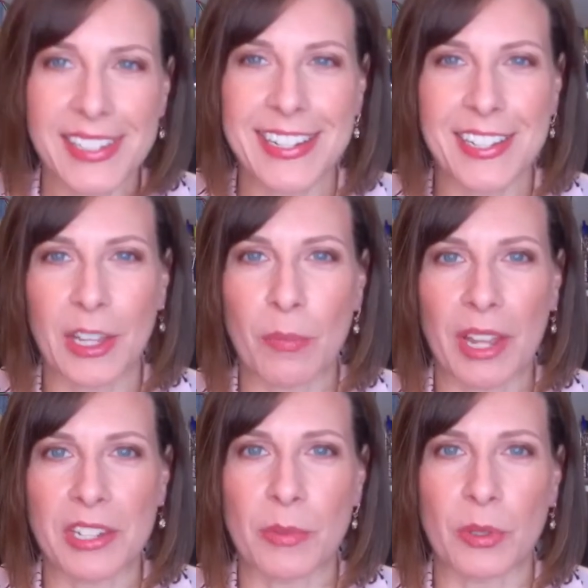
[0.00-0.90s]
easily
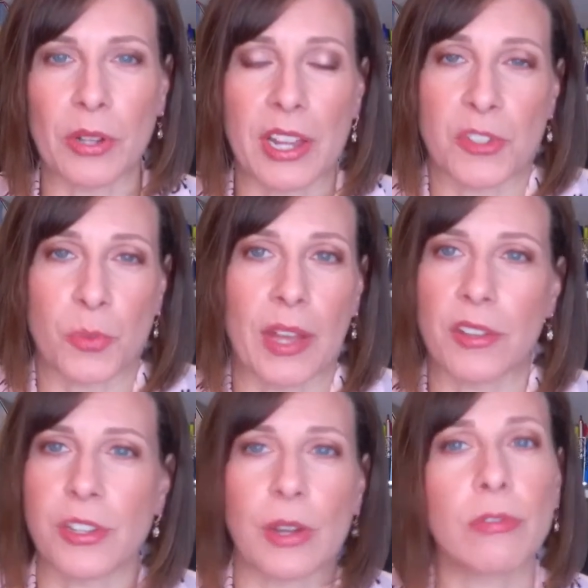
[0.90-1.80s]
blendable as well.
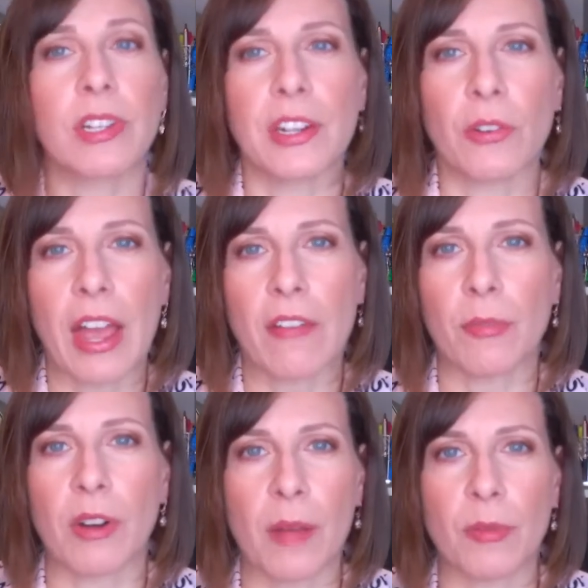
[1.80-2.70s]
So I really don't have a
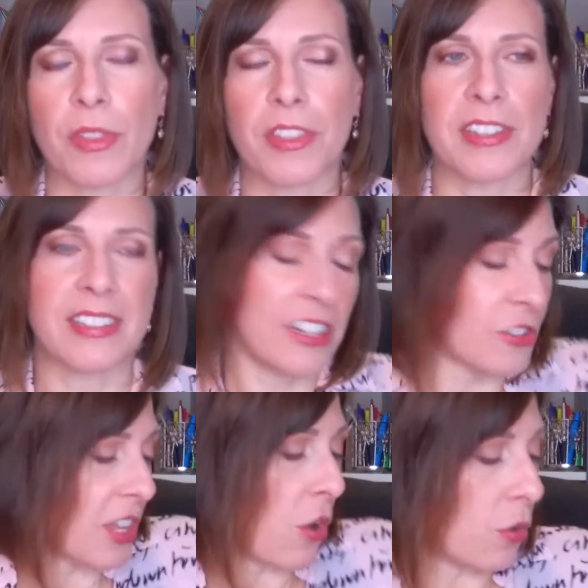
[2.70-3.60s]
problem with this. These
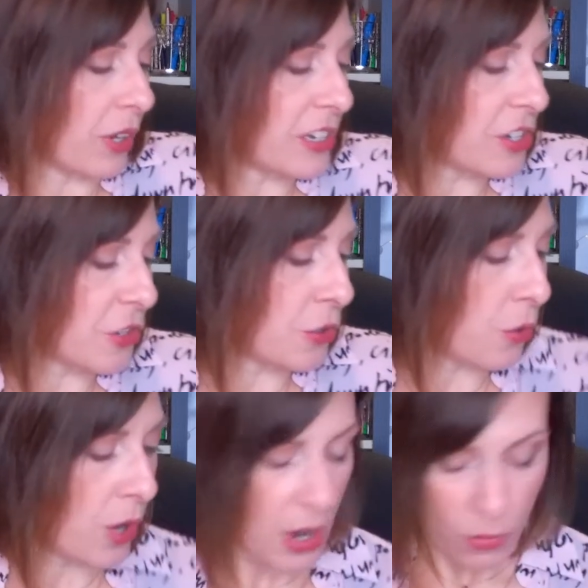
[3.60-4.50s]
are the only
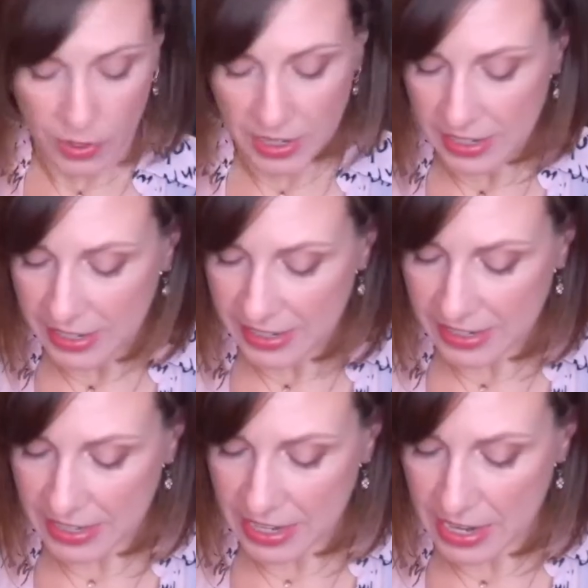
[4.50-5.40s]
two, this
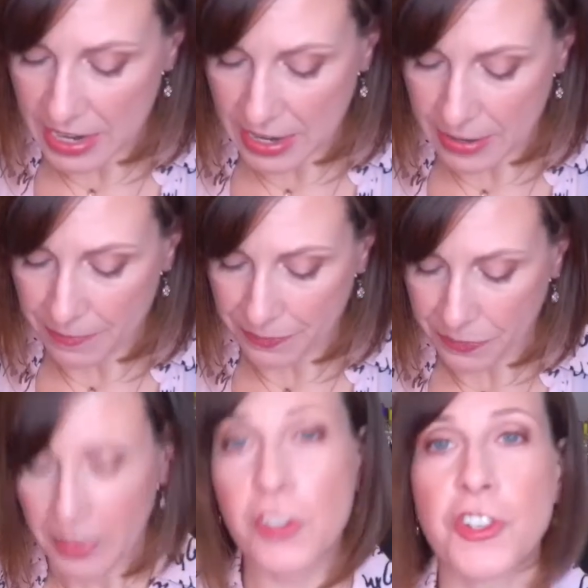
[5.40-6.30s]
is the, uh,
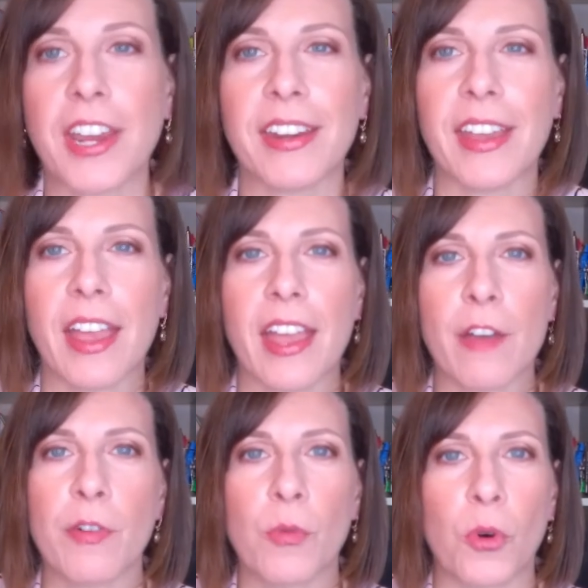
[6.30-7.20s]
the Shady
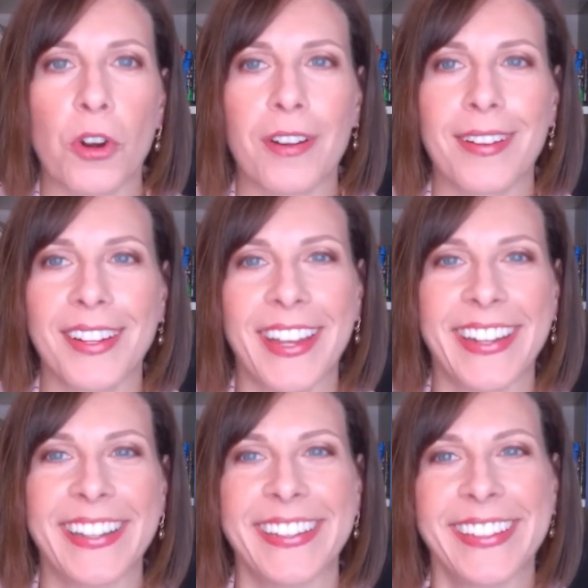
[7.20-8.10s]
AF Award.
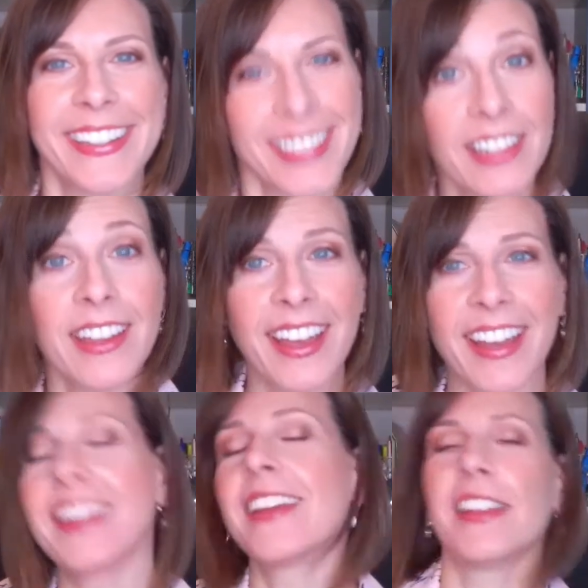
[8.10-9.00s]
Get it?
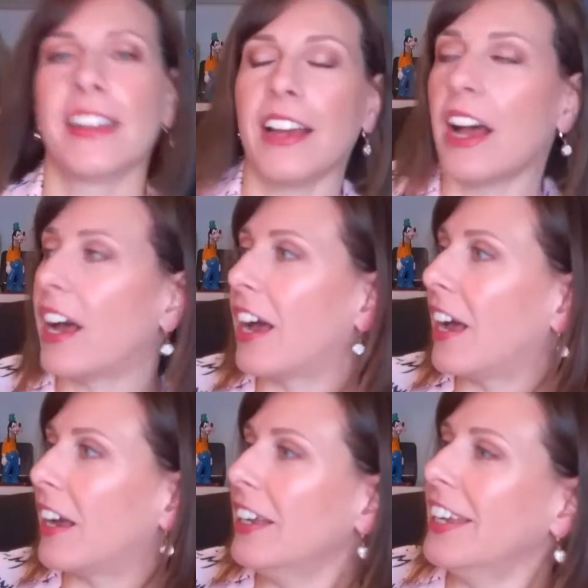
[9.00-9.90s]
Yeah.
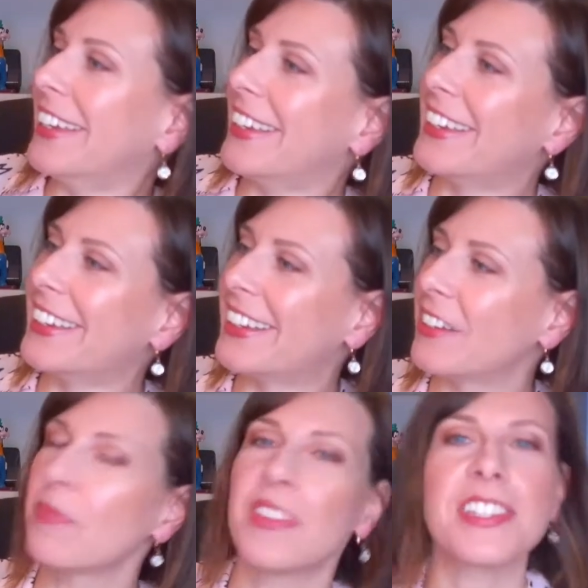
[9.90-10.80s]
Uh,
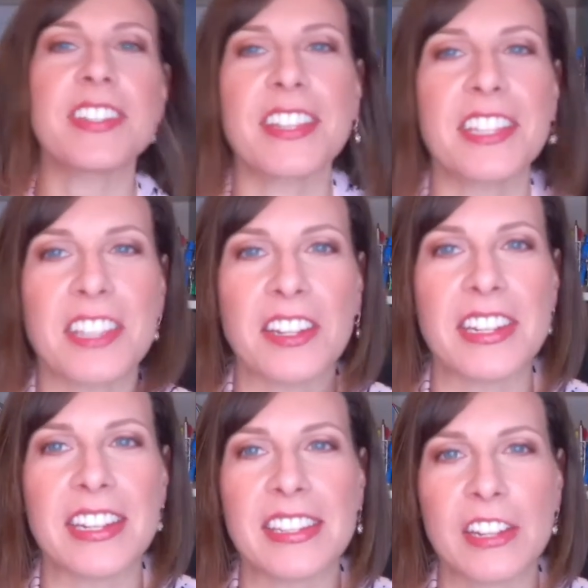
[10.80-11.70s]
this is like the
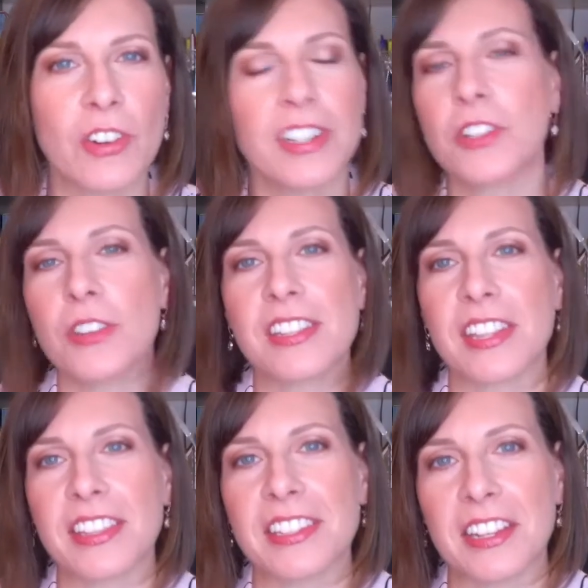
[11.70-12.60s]
Dundies. I tried to do this
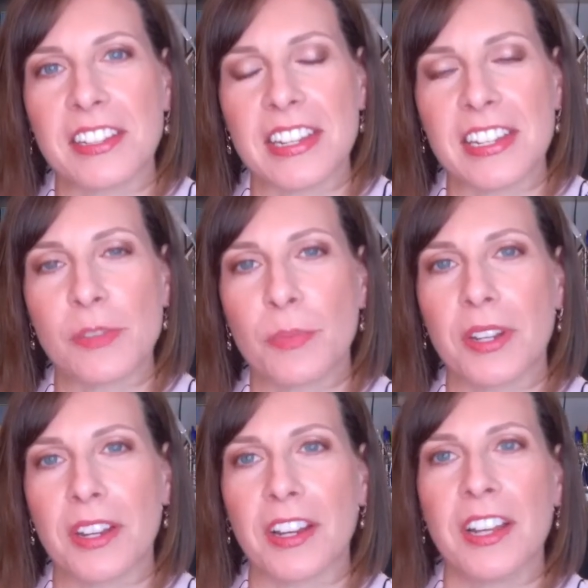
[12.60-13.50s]
like the Dundies,
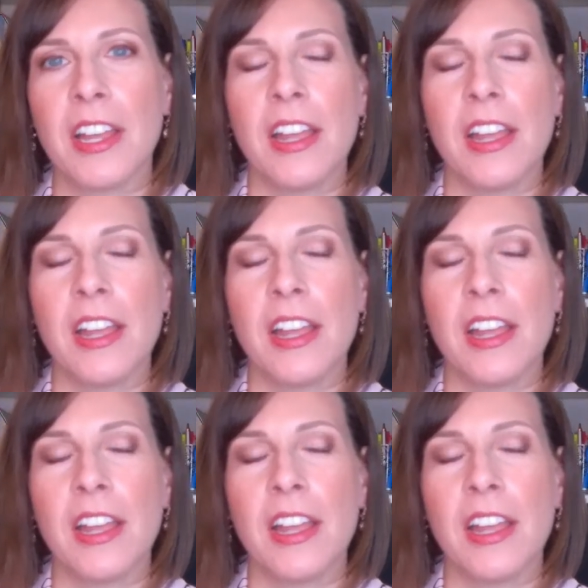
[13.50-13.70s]
but uh,